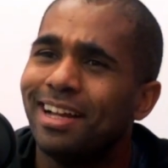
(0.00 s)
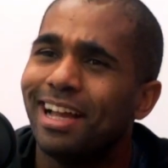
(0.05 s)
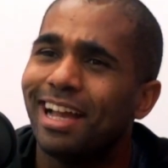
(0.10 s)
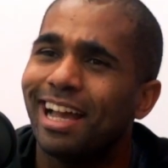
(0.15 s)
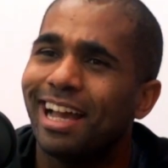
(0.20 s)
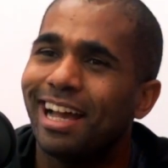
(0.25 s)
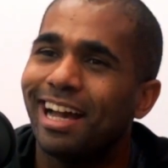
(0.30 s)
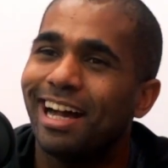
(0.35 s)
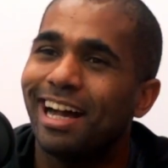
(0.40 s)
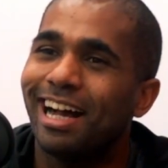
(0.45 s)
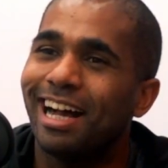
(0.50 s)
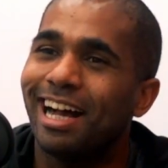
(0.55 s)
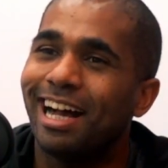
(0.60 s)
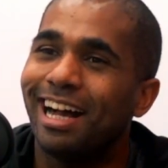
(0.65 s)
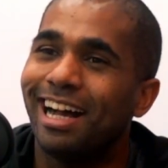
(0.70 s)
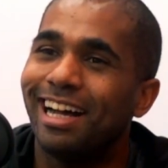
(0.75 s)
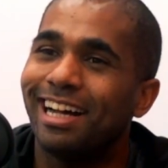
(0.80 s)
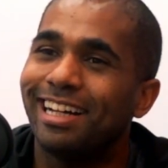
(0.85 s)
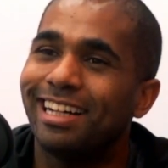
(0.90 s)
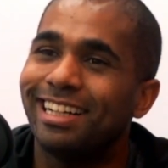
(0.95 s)

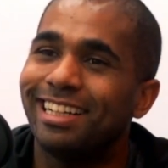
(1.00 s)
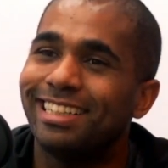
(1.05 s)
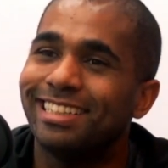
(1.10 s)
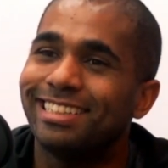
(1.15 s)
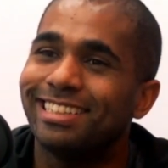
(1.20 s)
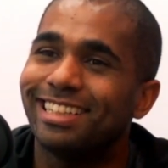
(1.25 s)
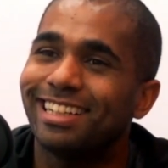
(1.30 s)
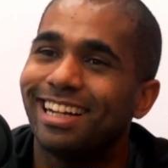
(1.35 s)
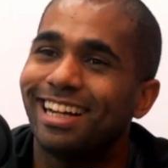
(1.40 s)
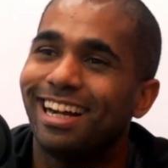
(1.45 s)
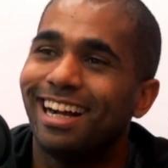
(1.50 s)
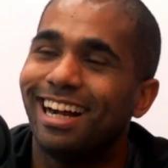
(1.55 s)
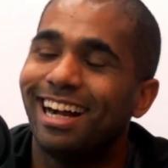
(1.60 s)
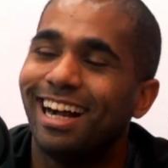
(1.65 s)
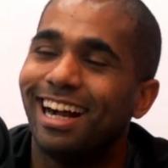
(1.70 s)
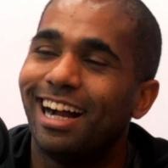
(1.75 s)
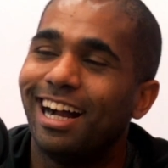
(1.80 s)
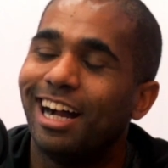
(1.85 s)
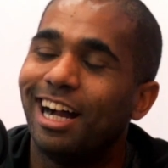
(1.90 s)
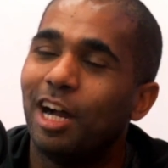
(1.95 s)
and
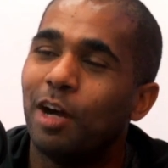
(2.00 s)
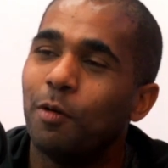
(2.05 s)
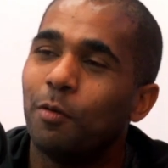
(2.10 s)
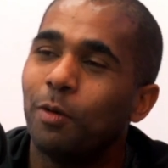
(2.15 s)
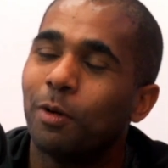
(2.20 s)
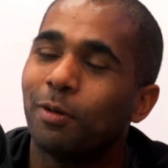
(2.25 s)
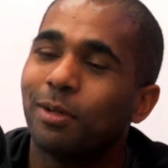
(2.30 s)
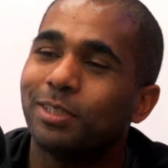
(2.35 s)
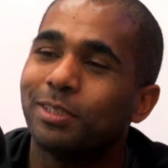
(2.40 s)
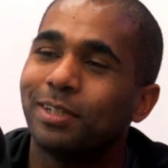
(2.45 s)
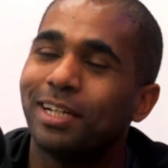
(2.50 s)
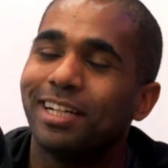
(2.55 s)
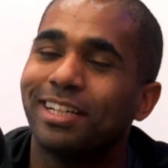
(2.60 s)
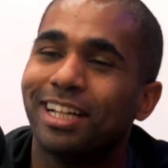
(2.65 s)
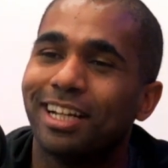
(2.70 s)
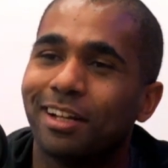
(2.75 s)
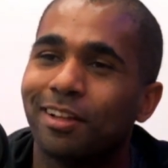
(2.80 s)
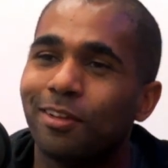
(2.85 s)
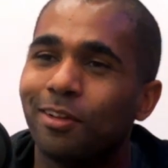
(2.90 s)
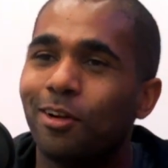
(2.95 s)
we were doing
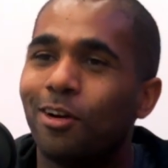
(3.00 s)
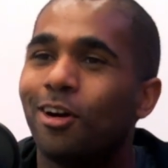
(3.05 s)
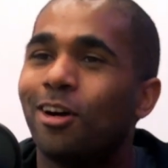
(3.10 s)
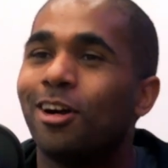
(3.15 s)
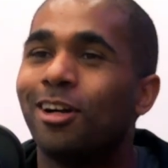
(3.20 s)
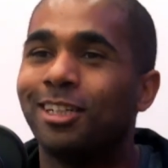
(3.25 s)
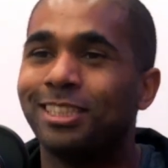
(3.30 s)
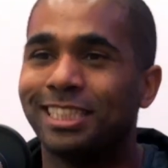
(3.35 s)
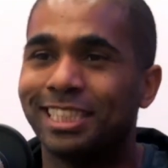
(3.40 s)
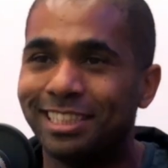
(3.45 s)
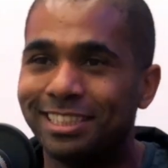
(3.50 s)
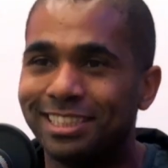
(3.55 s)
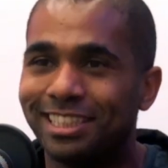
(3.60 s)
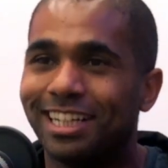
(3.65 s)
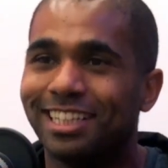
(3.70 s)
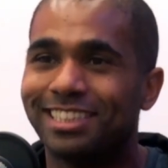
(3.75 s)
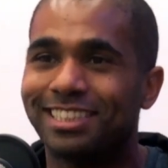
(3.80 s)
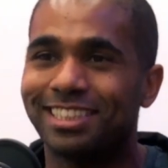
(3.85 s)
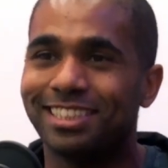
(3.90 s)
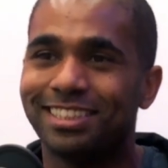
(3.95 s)
like a large
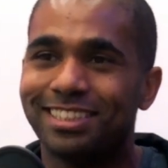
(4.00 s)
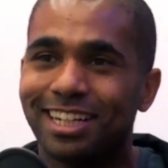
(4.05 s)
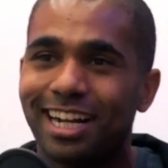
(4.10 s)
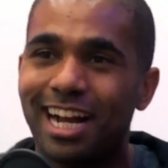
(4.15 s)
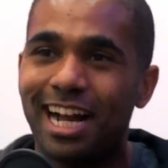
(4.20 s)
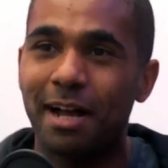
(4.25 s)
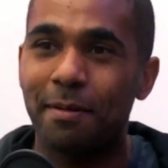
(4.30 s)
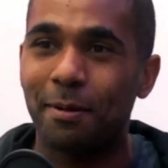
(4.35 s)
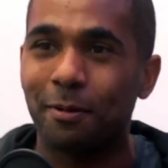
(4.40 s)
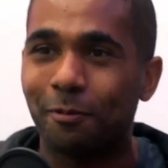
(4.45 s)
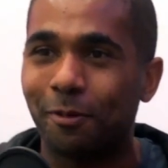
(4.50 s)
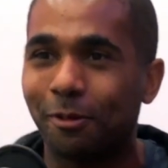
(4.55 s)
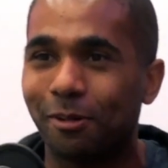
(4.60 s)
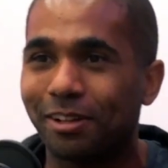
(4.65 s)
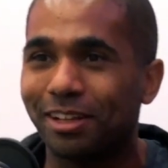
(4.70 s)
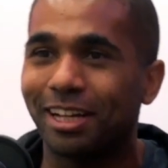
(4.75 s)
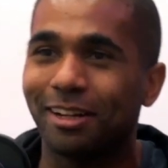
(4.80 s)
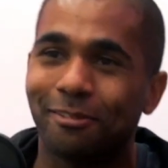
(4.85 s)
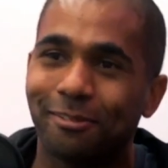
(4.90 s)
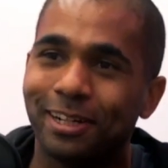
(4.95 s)
ingestion job, and we were
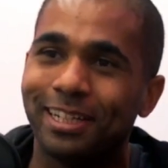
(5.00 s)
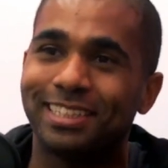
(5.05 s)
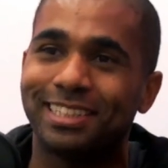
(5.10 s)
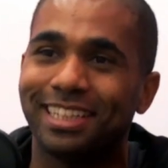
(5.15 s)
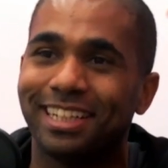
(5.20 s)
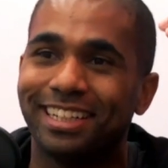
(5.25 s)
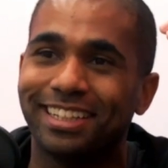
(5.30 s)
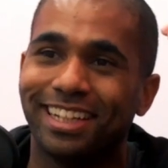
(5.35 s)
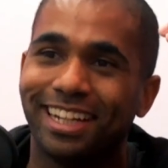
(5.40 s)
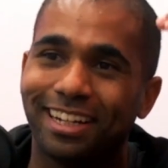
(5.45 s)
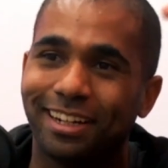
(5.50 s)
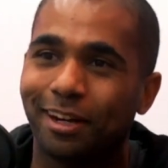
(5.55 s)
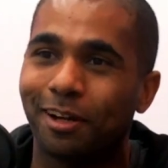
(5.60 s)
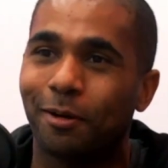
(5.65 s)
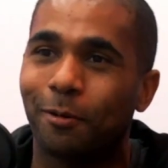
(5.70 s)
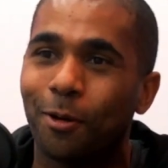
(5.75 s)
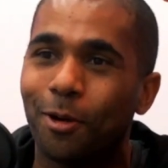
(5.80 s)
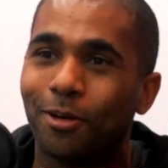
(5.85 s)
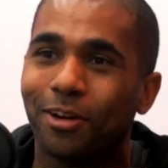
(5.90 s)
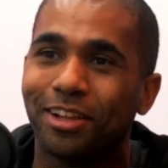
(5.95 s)
like reaching like our
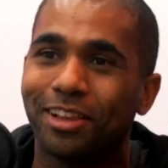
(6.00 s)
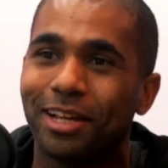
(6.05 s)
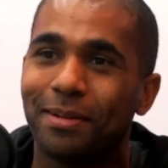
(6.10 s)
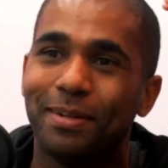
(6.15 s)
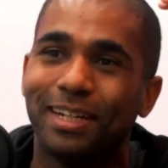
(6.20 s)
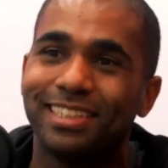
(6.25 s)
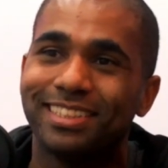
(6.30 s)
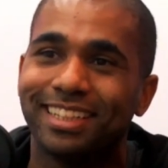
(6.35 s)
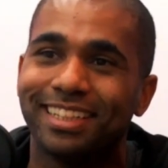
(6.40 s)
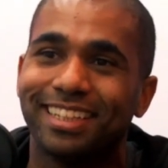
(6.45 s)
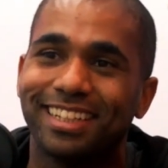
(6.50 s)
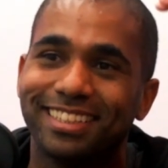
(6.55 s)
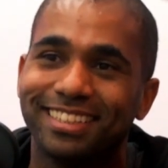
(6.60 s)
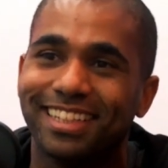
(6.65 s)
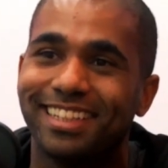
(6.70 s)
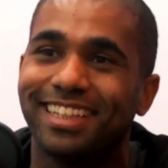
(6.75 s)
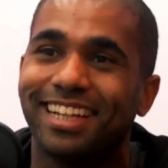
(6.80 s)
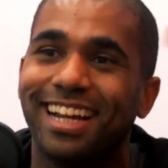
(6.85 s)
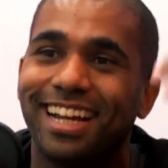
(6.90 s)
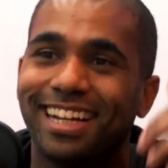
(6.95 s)
quota limits and things
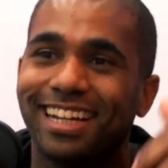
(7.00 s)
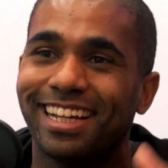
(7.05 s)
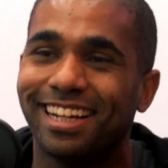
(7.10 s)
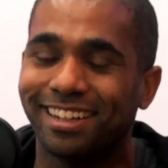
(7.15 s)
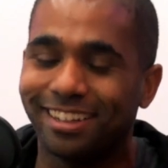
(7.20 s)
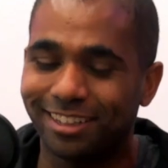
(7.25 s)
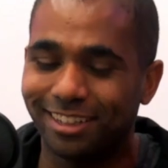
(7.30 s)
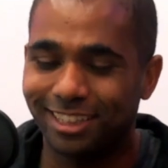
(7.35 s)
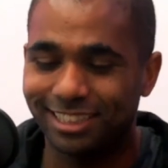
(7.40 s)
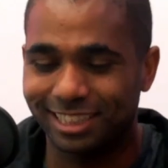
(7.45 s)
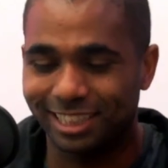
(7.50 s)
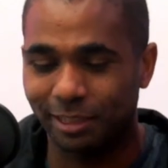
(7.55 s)
like that and getting alerts.